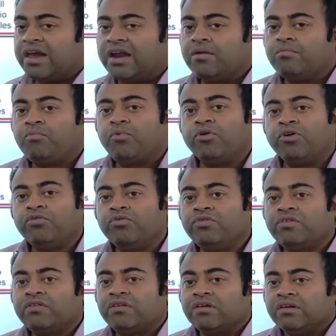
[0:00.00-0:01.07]
can
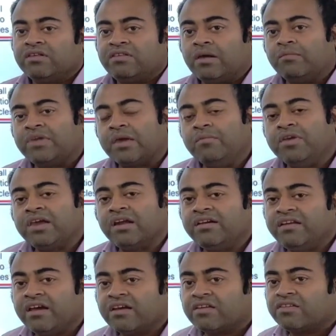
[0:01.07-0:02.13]
produce some chemical
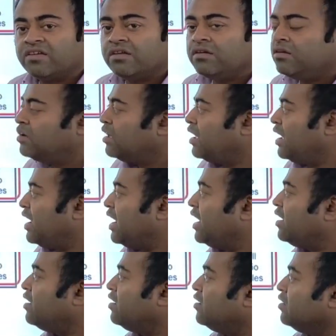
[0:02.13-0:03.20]
reaction,
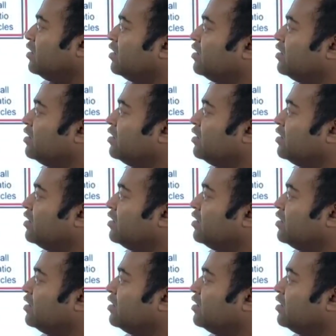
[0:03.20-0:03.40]
and